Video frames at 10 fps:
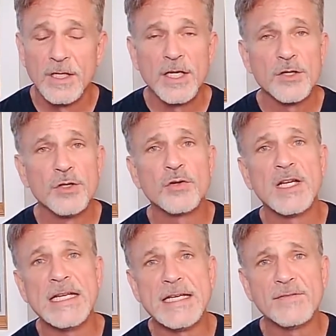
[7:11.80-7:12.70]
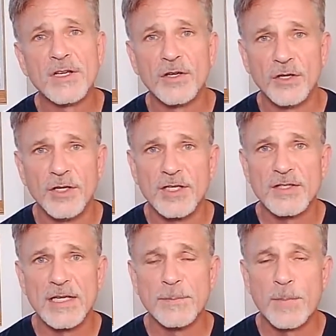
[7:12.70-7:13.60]
You can even learn as
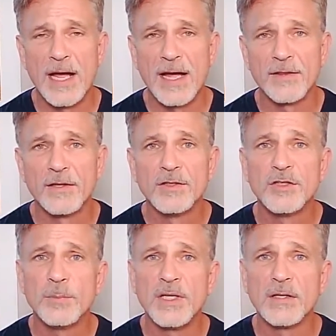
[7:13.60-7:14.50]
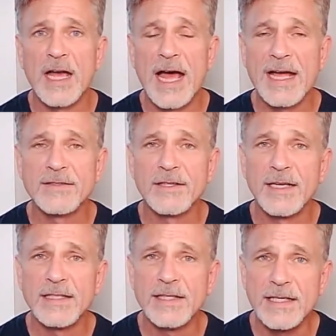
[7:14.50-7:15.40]
an empath to be able to
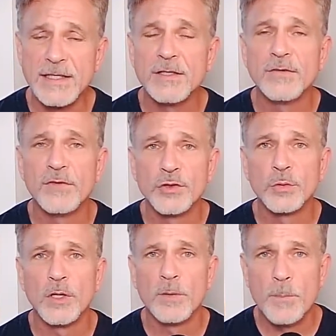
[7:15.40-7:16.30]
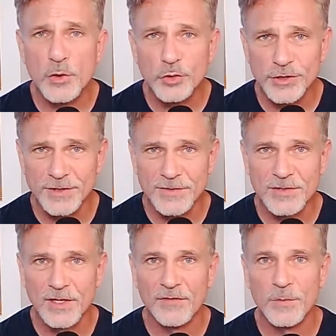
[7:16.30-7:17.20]
isolate the individual emotions
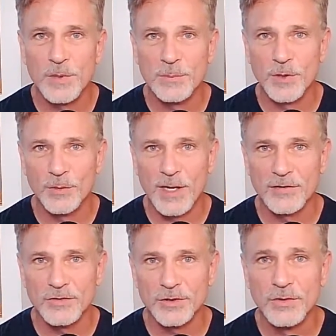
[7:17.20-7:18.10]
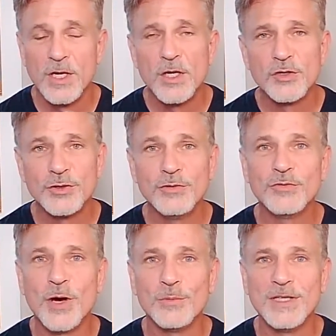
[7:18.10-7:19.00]
of the people around you. So you
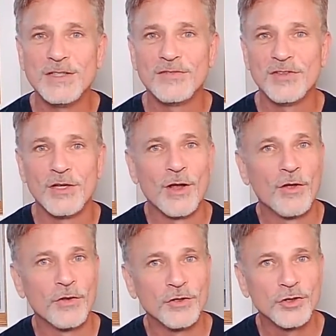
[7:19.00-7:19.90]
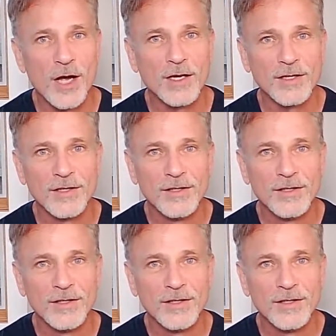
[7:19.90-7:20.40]
don't need to feel all their junk.